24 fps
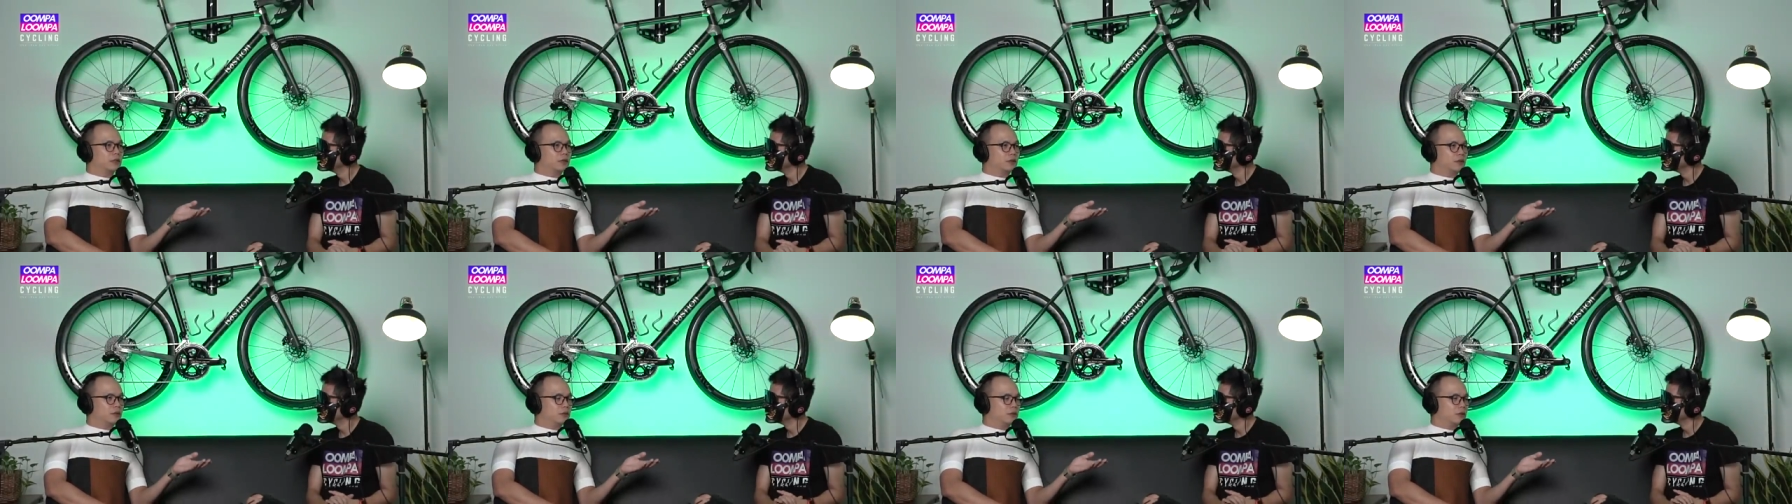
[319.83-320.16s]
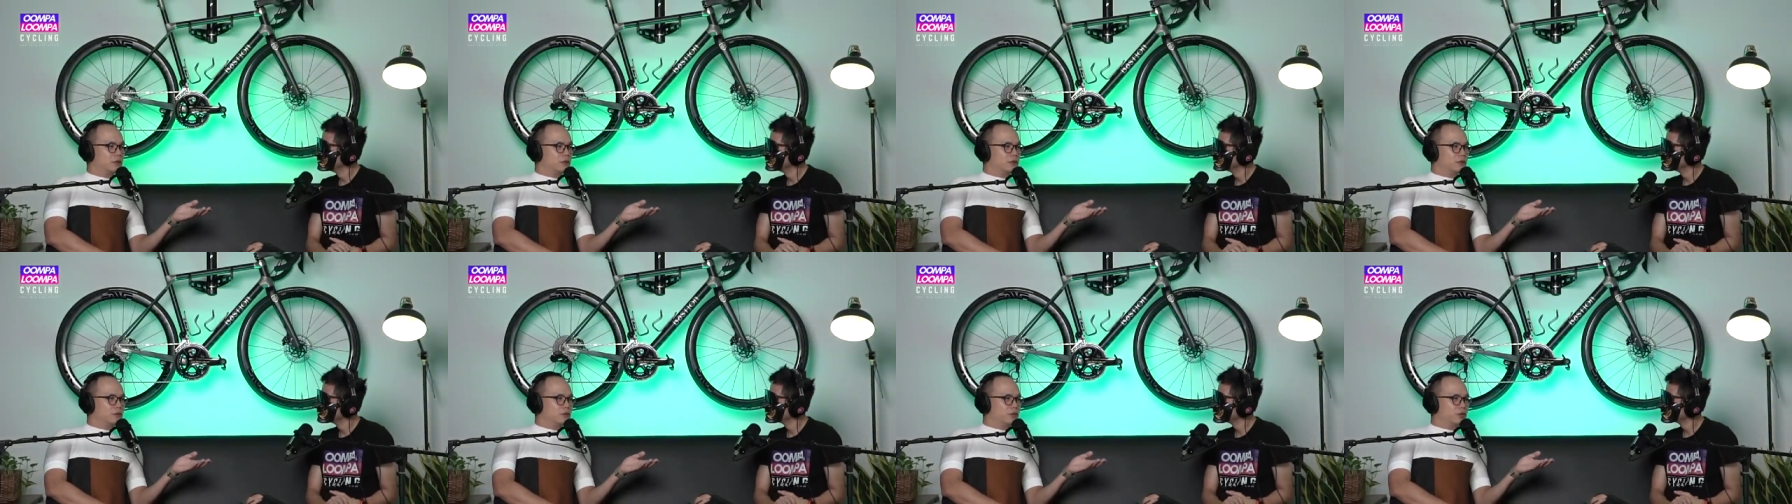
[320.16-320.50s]
the
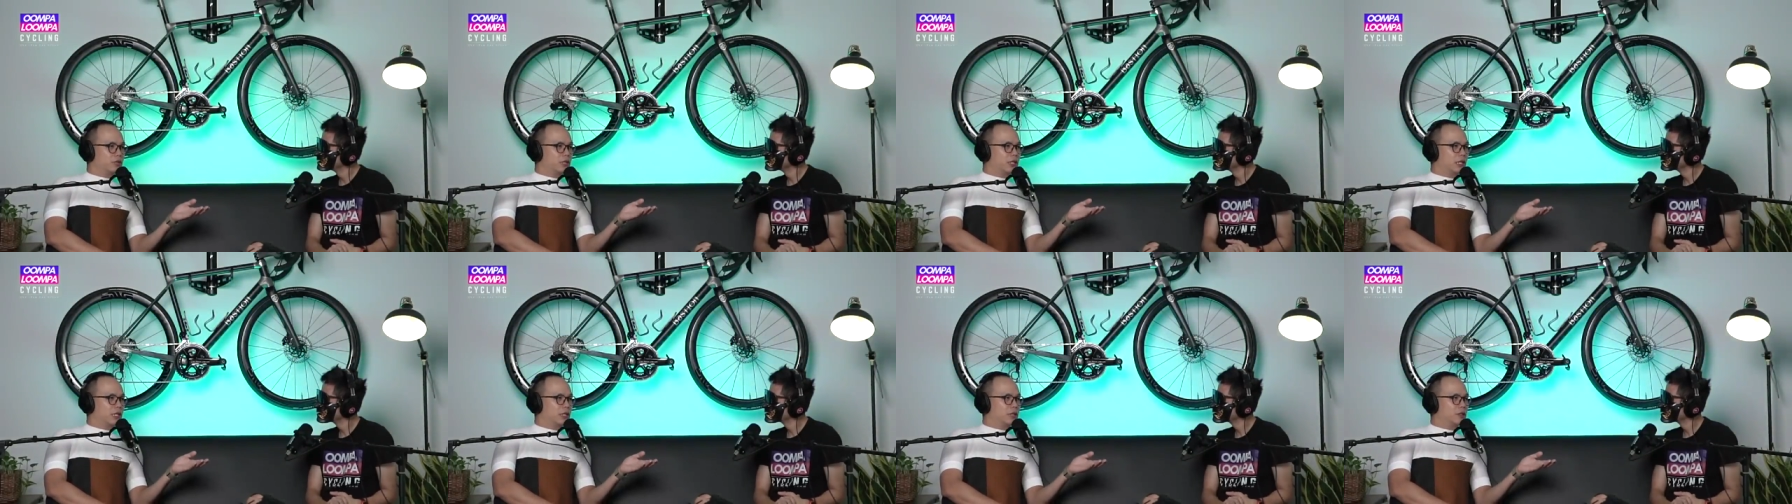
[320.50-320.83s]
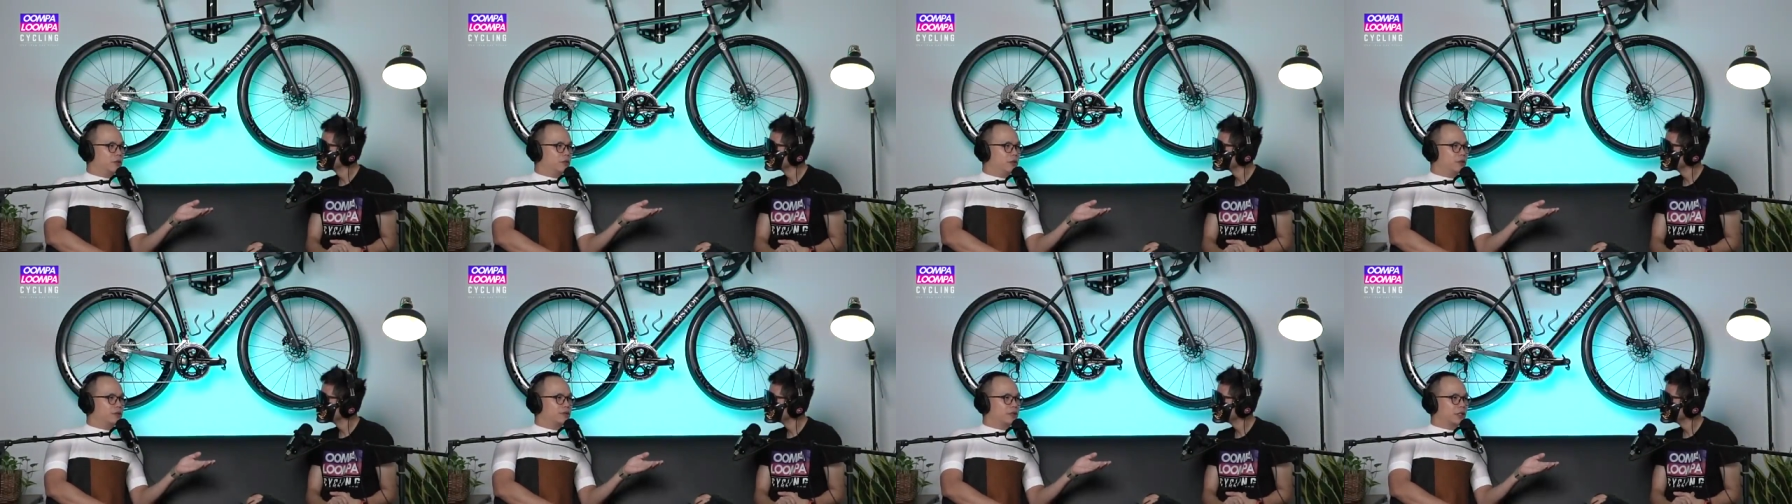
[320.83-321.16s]
2023 color
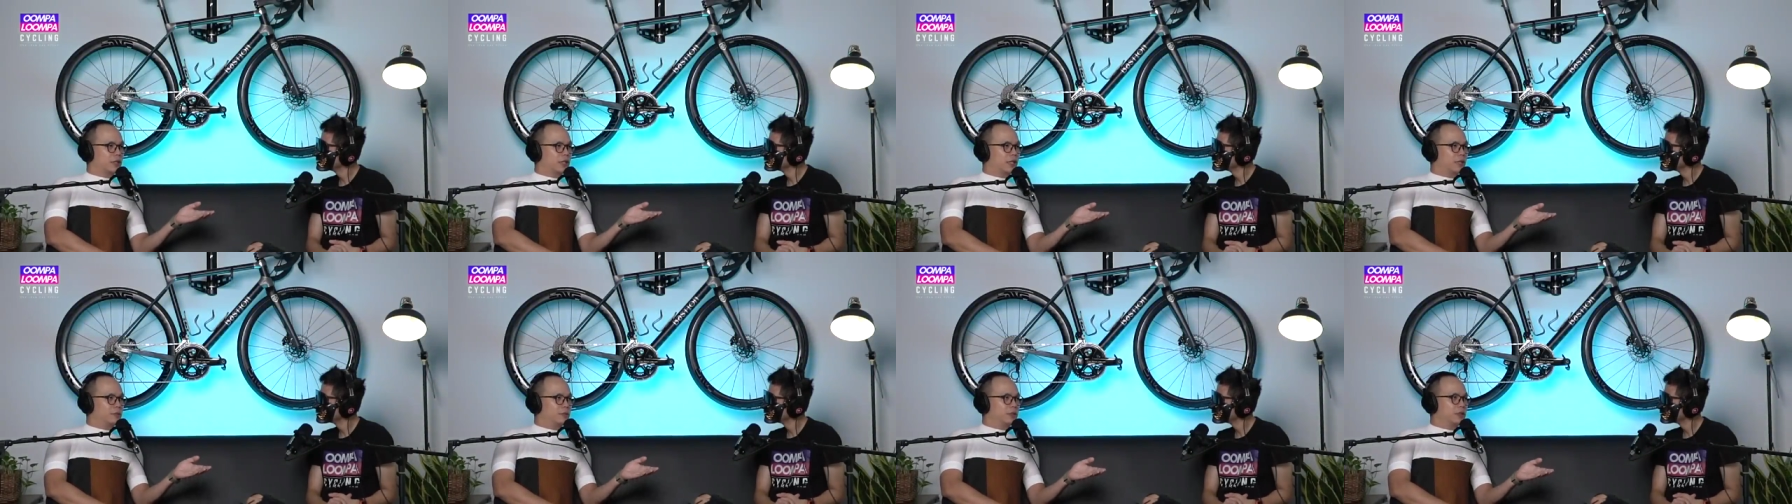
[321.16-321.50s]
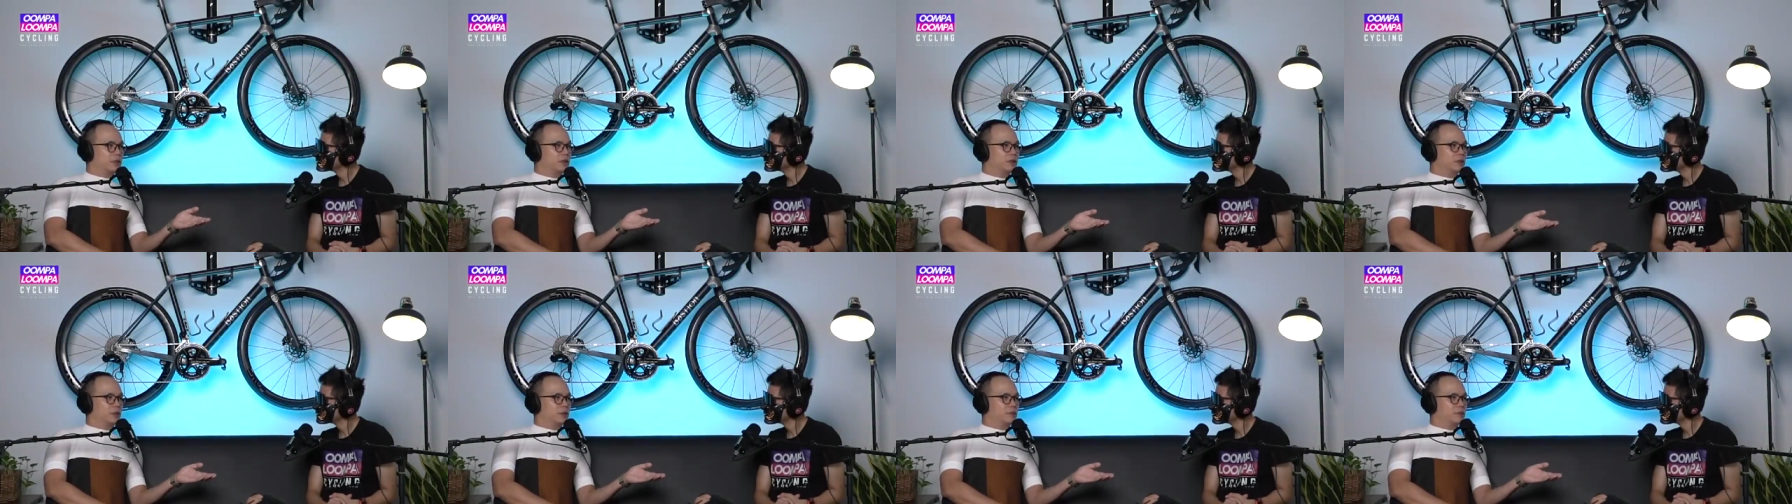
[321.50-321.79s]
waves are coming out,